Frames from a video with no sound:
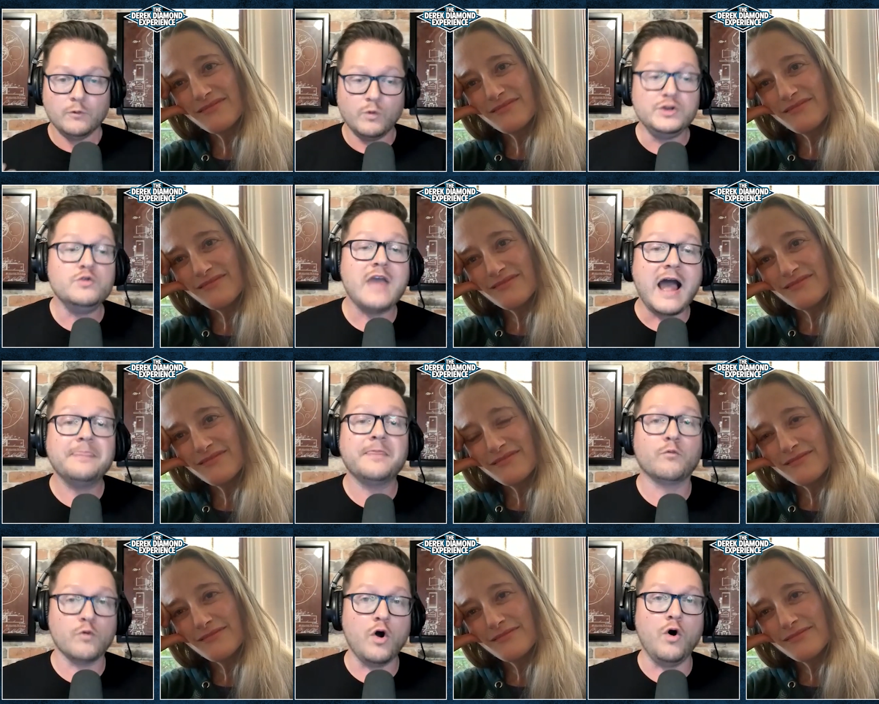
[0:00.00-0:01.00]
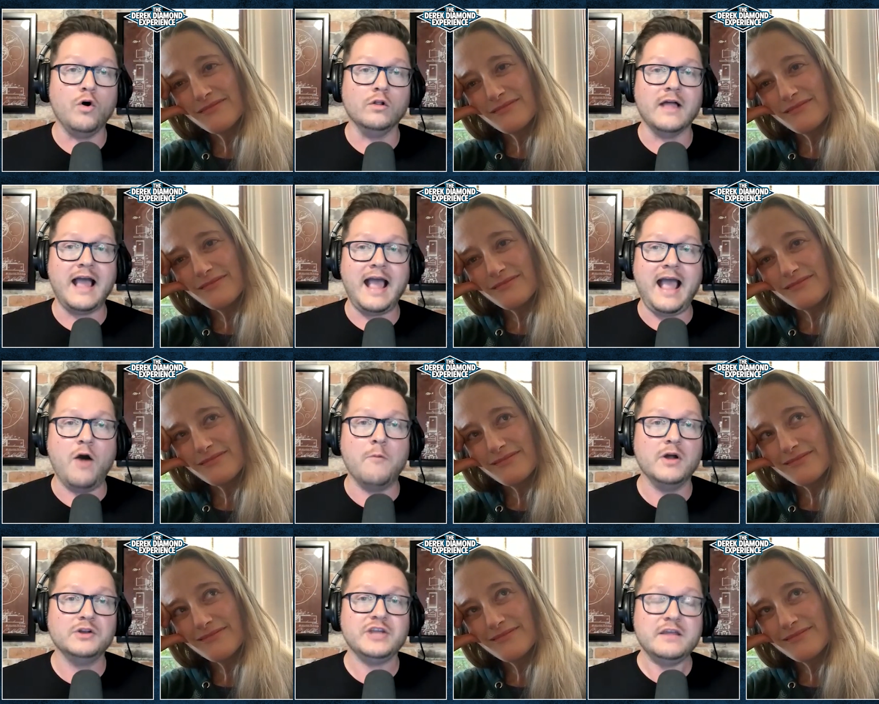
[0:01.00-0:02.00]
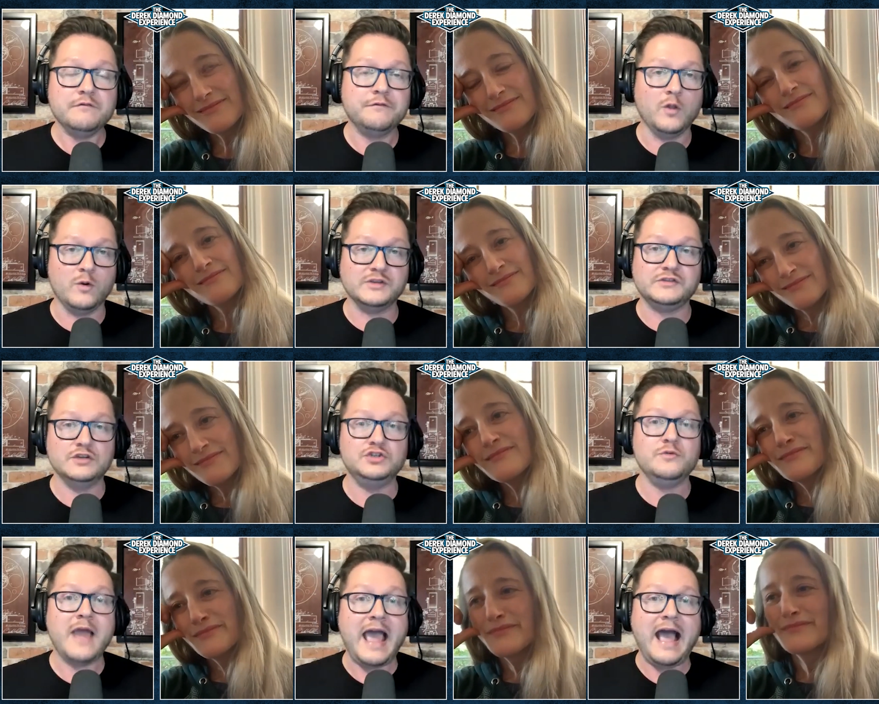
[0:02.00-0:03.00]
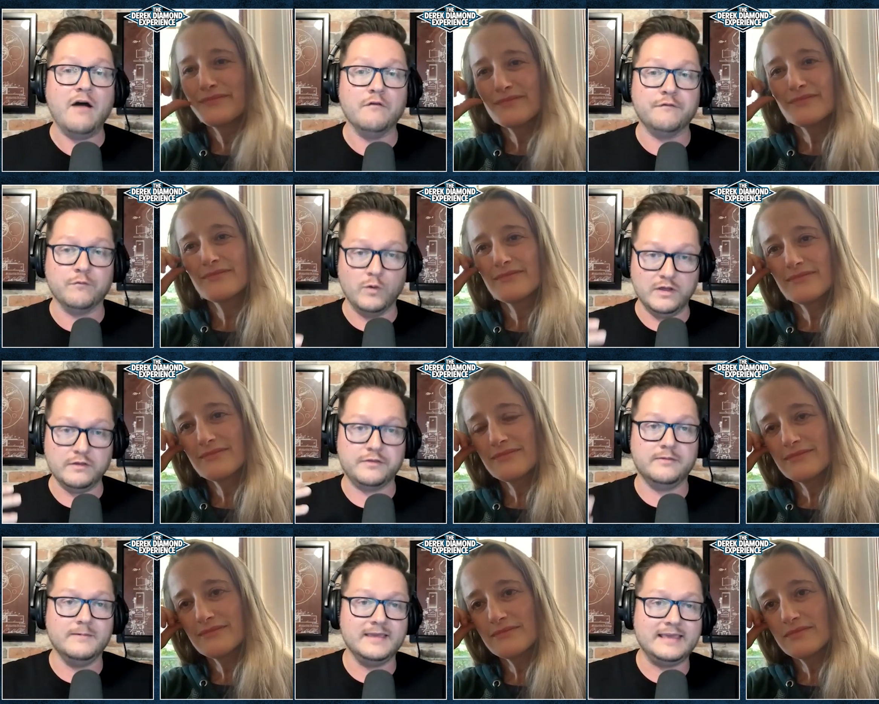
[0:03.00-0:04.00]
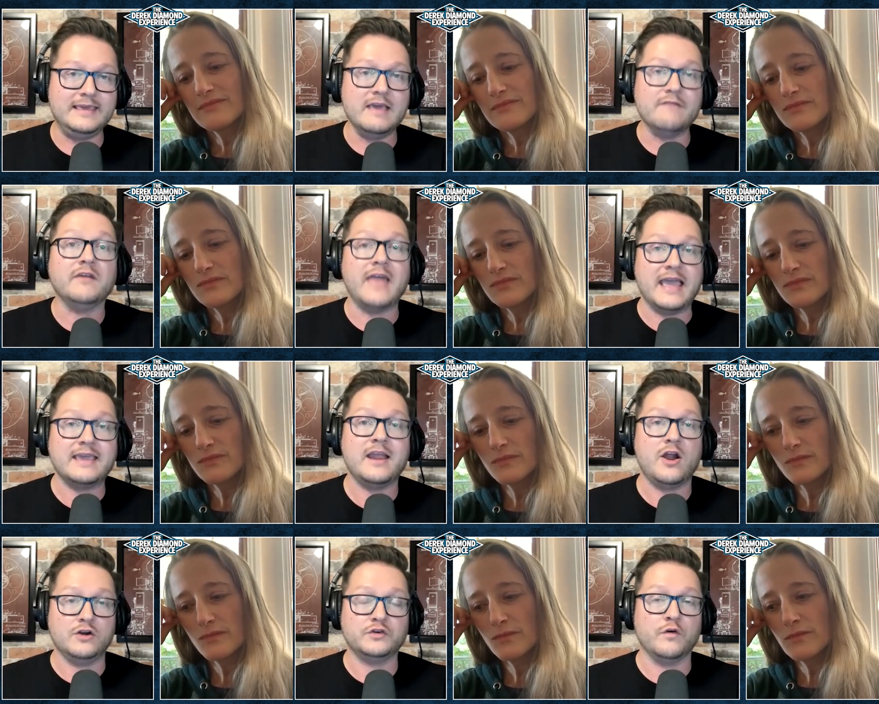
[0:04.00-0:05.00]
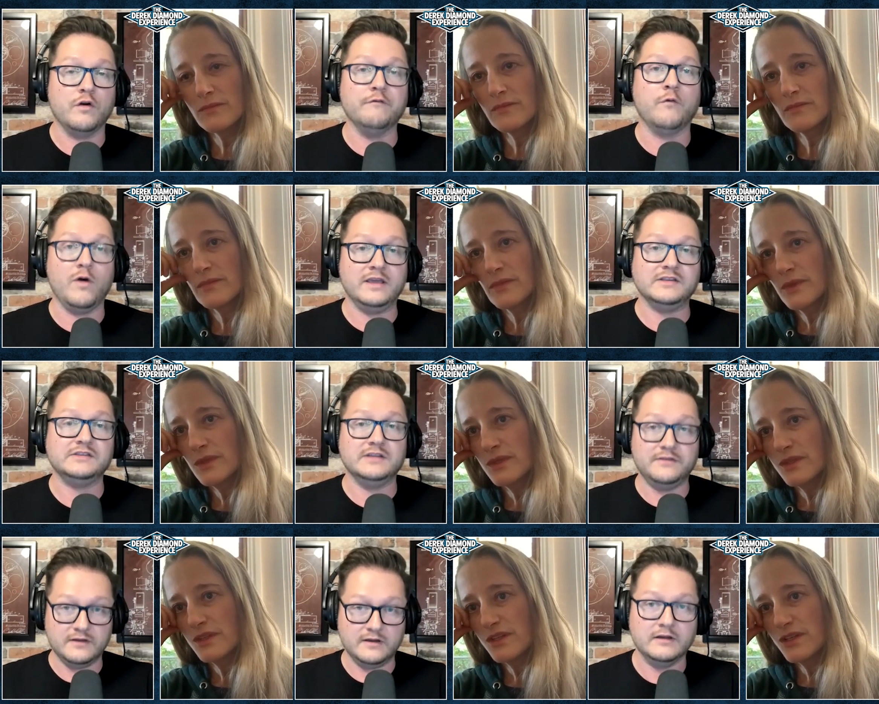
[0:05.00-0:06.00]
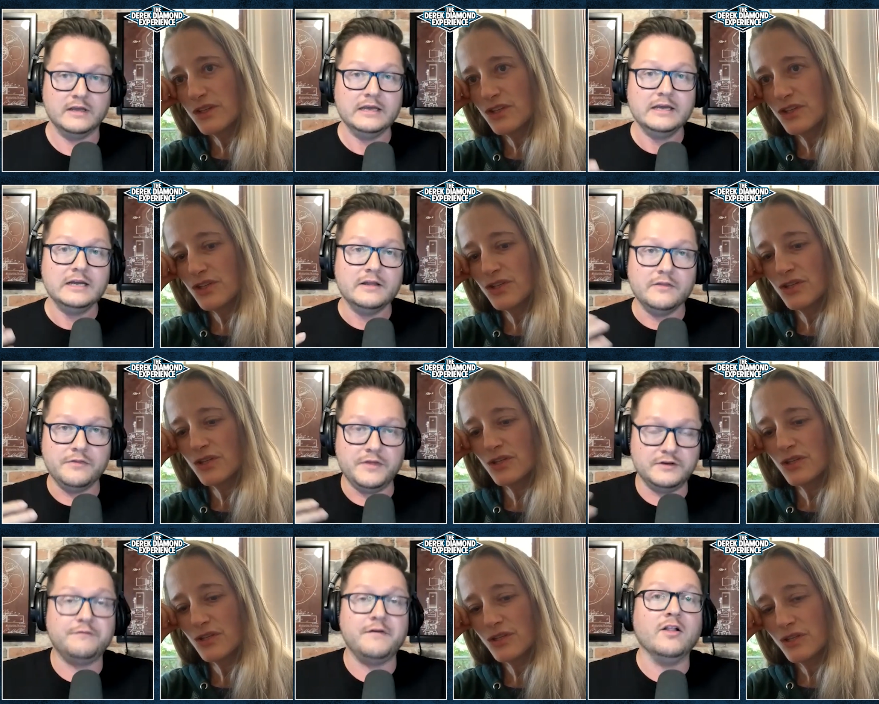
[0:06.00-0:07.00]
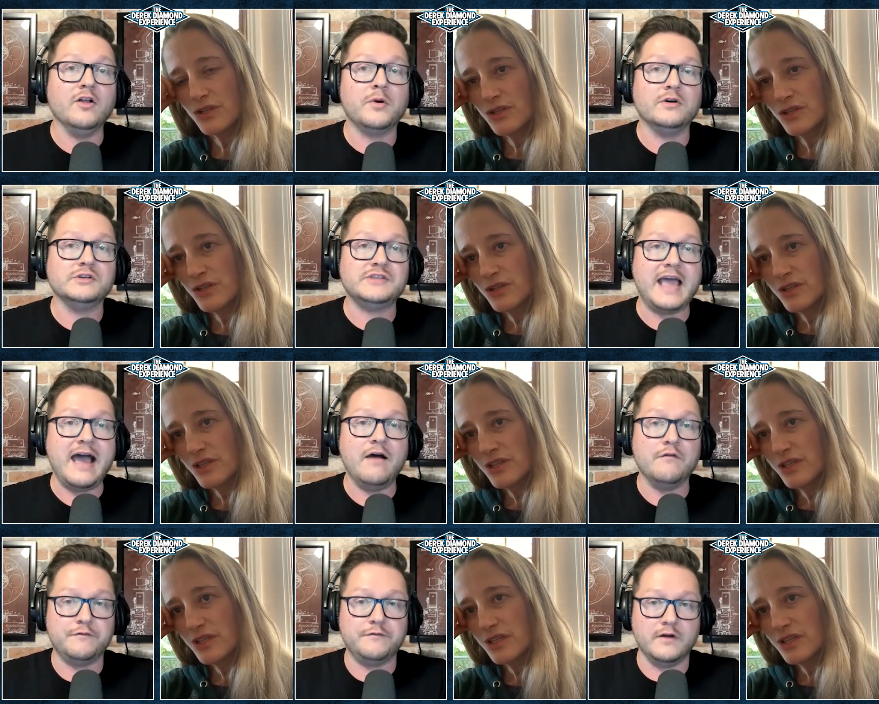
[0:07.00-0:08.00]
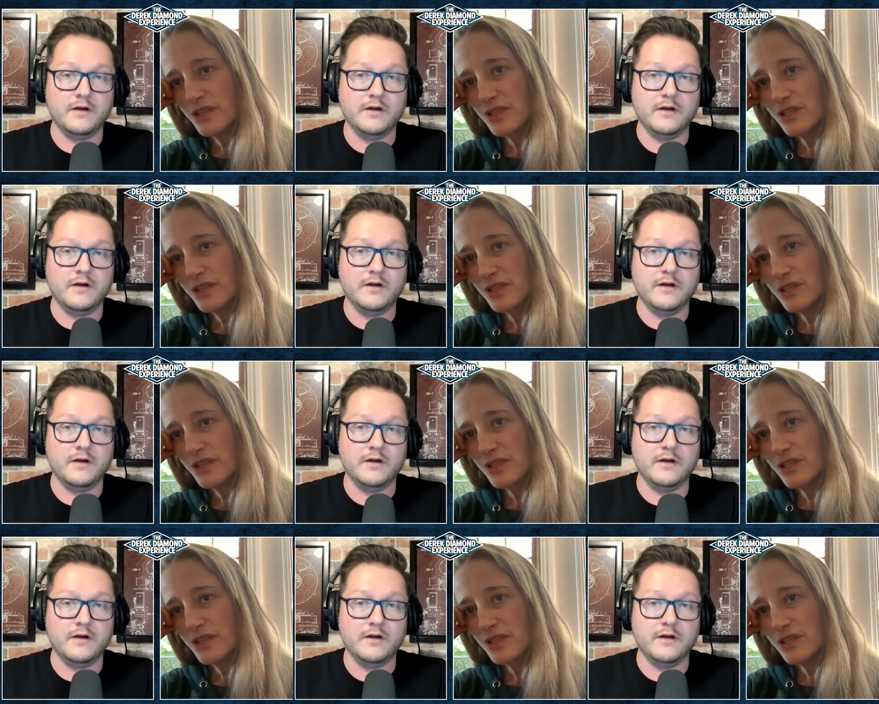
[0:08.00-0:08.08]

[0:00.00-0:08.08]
Speaker 1: When you got the role, how much influence did you have with giving that character a voice? Did the the developers have